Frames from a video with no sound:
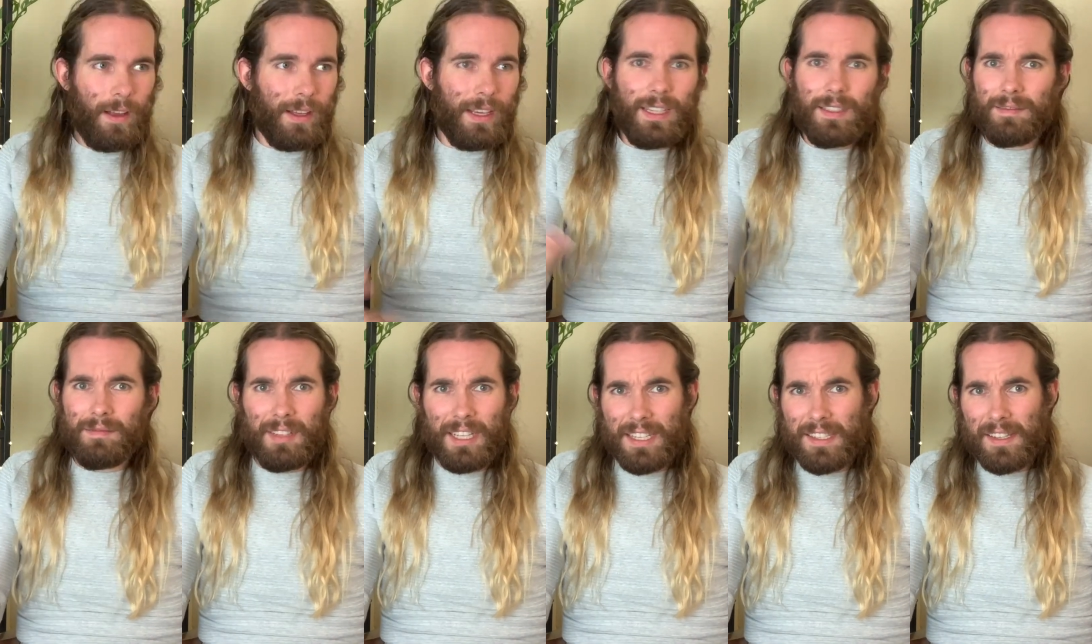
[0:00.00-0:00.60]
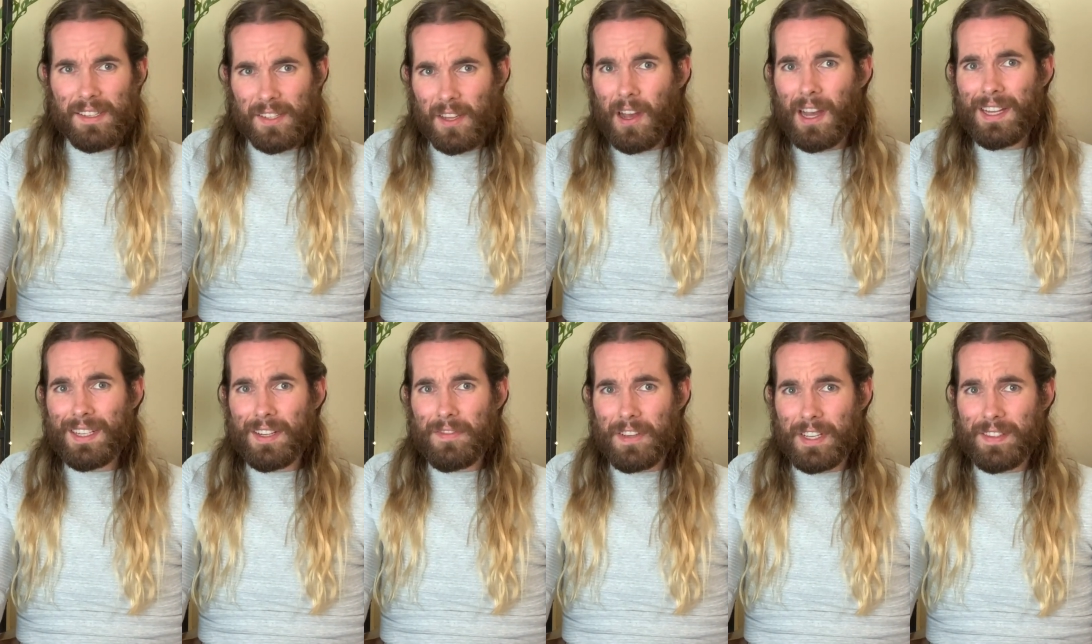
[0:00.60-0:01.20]
It is a
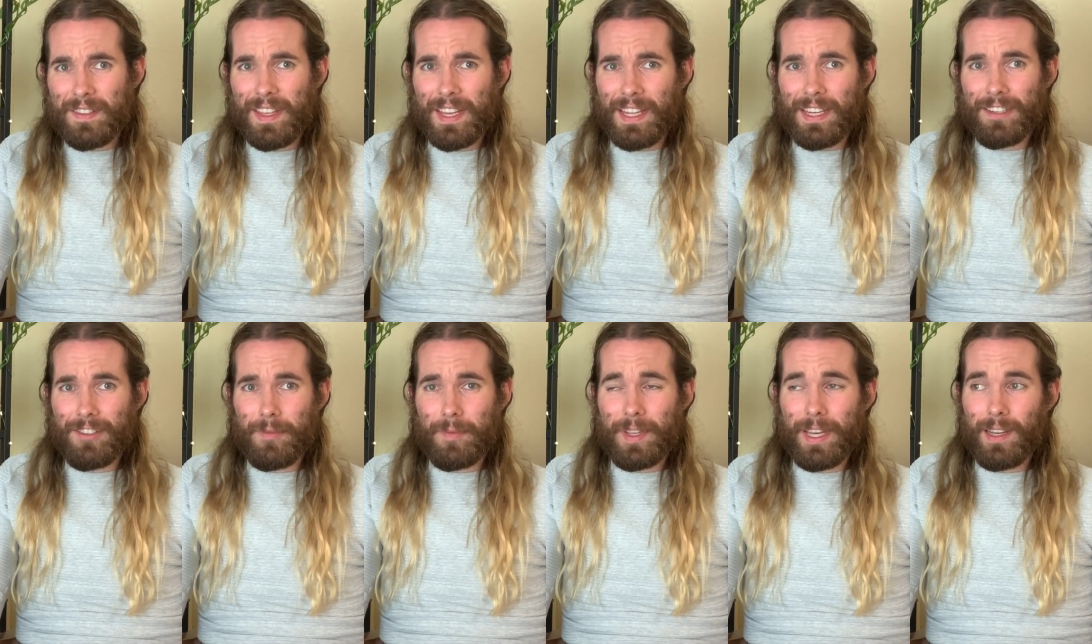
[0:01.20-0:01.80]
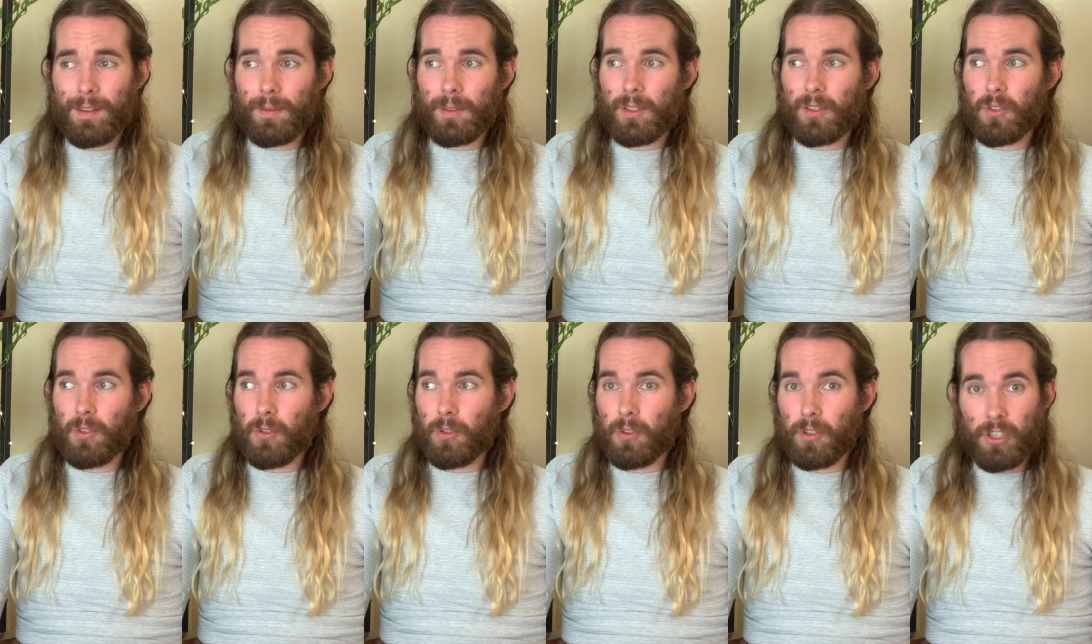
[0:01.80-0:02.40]
scientific thing to be able
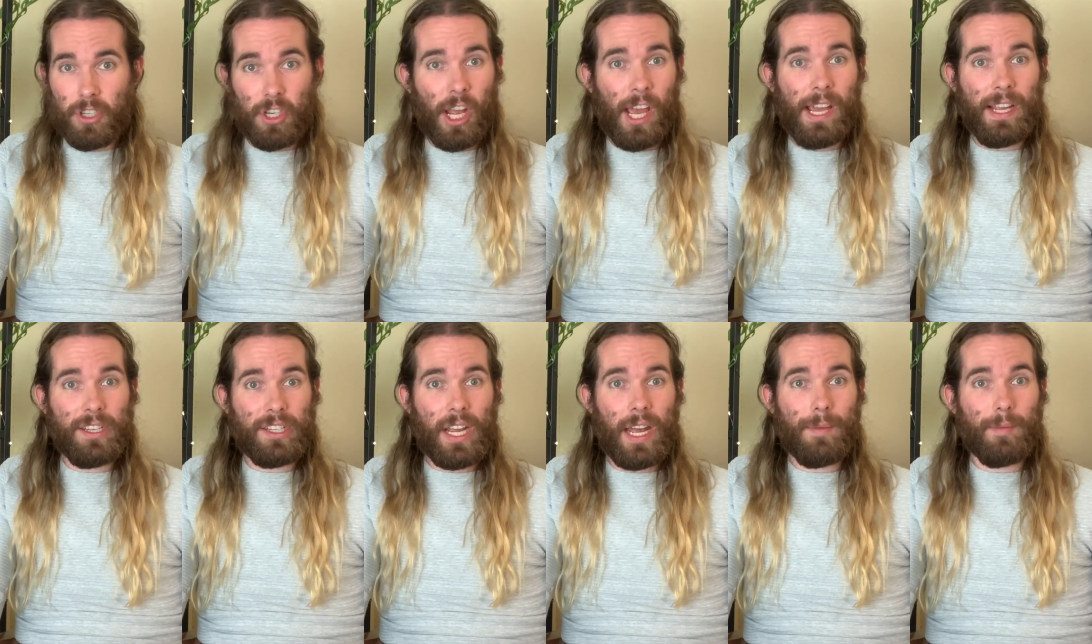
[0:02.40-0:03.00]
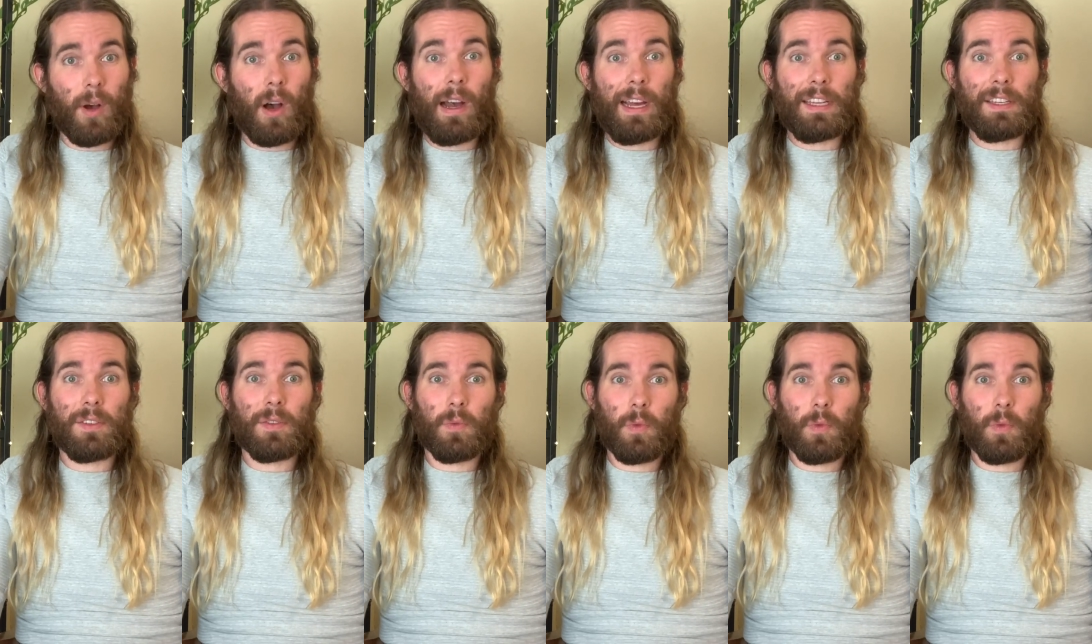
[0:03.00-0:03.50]
to change our mind